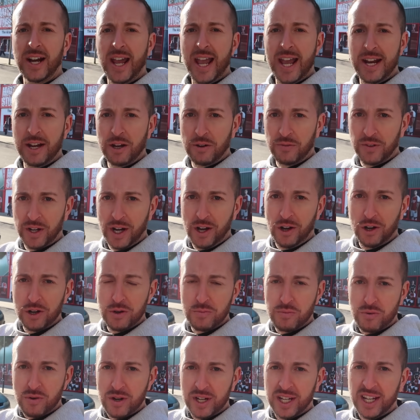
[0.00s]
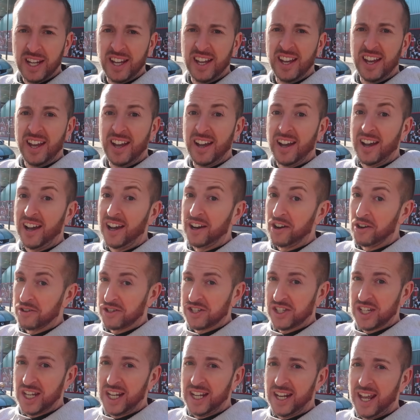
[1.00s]
going to head over to Highbury and I'll
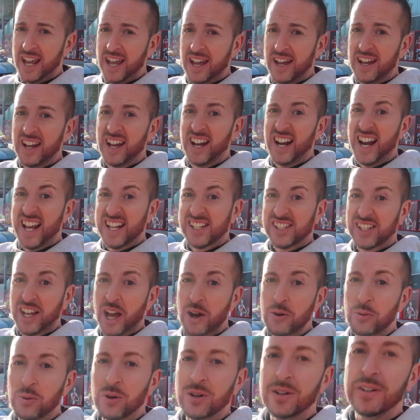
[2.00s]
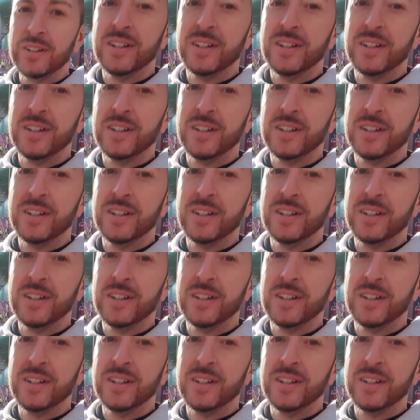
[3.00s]
see you there. Let's go.